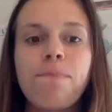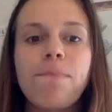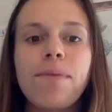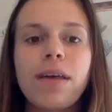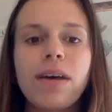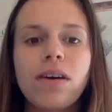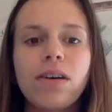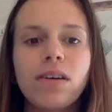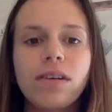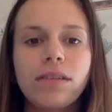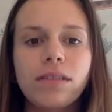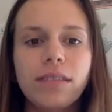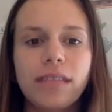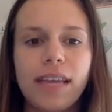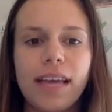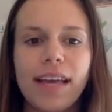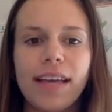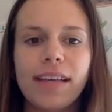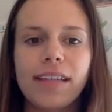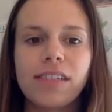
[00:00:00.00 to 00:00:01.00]

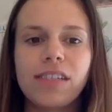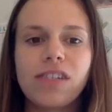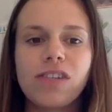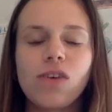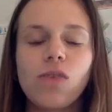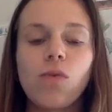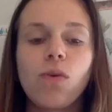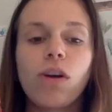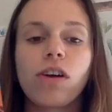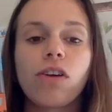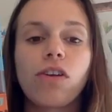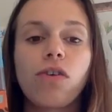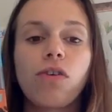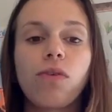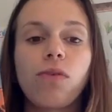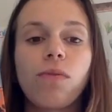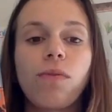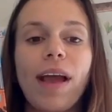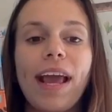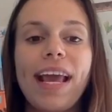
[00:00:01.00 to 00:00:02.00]
buildings or
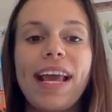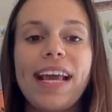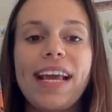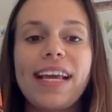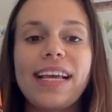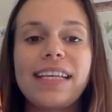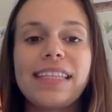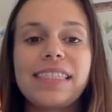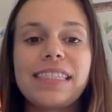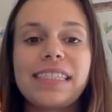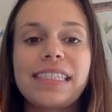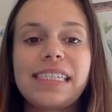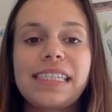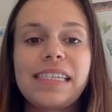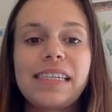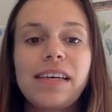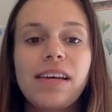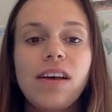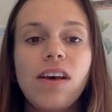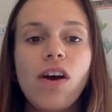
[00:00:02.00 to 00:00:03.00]

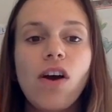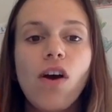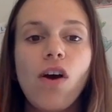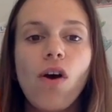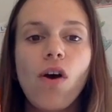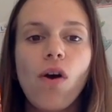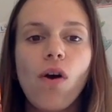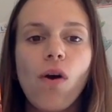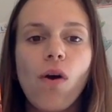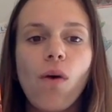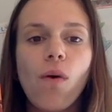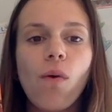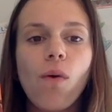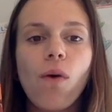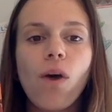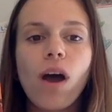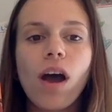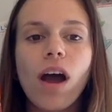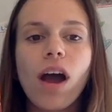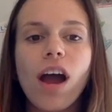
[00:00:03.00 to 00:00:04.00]
cranes or